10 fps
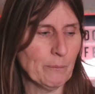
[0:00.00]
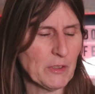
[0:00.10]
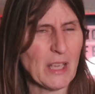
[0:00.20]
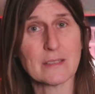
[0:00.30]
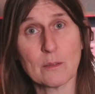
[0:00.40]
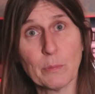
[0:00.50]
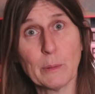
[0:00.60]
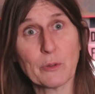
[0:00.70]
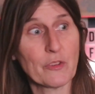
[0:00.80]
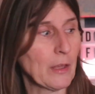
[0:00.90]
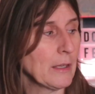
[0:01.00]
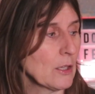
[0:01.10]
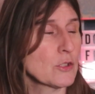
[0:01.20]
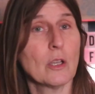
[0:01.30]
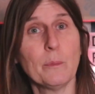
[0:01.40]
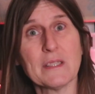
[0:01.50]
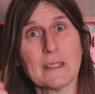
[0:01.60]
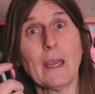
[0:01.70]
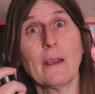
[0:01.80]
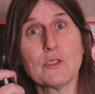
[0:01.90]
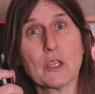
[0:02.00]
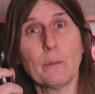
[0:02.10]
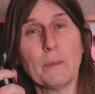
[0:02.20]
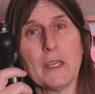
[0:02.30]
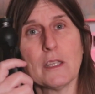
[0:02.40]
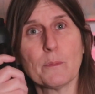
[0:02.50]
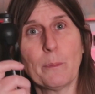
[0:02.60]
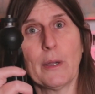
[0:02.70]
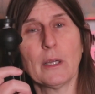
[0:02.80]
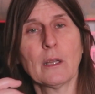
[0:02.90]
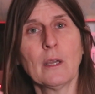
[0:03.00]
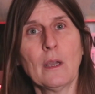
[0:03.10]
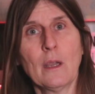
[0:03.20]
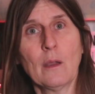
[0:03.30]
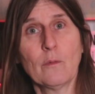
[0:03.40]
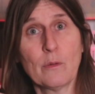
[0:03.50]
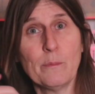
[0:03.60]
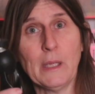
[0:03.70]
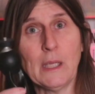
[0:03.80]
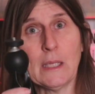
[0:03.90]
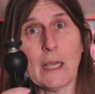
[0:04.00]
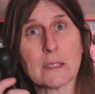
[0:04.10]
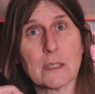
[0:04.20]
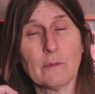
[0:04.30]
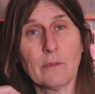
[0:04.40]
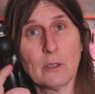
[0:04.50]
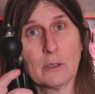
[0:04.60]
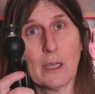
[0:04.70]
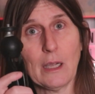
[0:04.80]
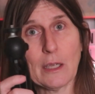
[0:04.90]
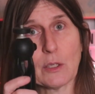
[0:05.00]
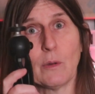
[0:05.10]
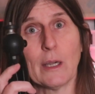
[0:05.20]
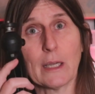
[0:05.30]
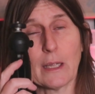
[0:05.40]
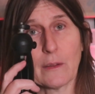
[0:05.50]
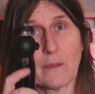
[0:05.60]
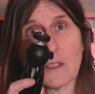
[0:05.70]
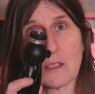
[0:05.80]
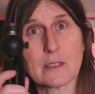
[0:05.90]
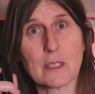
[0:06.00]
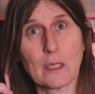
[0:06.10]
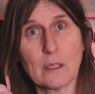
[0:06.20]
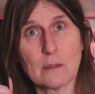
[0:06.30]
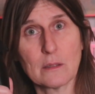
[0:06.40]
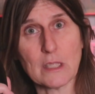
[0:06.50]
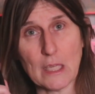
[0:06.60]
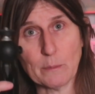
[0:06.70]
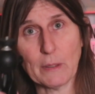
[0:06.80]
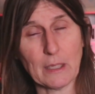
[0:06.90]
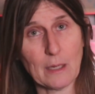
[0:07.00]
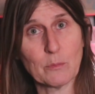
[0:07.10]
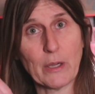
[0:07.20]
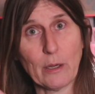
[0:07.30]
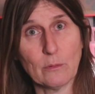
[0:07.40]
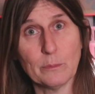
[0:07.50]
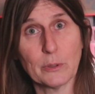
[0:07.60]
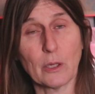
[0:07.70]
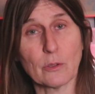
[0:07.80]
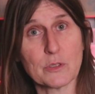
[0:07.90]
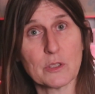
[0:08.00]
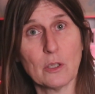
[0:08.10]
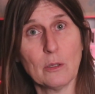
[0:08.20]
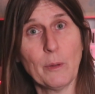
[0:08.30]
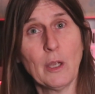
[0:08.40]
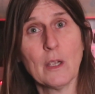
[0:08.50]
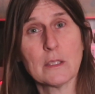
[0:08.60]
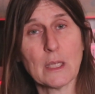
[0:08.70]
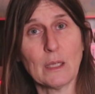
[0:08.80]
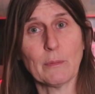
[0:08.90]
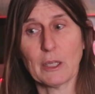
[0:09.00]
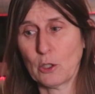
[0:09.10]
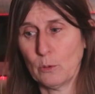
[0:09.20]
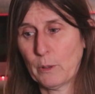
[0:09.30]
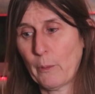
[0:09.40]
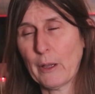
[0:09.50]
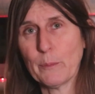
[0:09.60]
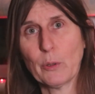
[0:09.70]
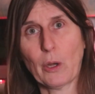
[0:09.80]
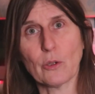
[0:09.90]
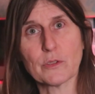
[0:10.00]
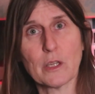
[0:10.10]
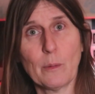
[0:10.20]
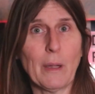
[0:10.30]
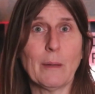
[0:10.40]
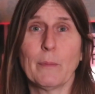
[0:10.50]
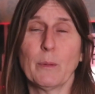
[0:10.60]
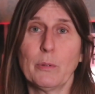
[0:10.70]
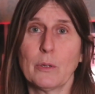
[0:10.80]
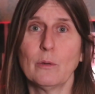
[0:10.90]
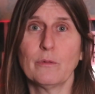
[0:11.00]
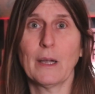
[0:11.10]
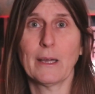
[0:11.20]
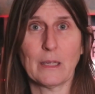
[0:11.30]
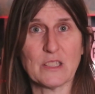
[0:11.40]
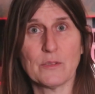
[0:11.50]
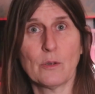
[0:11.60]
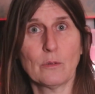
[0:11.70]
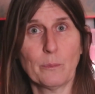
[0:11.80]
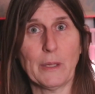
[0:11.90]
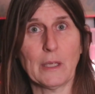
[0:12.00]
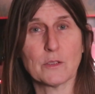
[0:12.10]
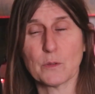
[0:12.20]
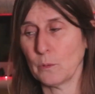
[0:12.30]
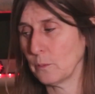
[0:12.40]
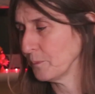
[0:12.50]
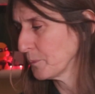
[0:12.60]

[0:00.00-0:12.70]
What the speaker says: Yes, some people say get Jobies. I have Jobies, but for me as a vlogger, I quite like this because I can take my camera out and put it on top, take my GoPro out, put it on top, and my profile is not big at all.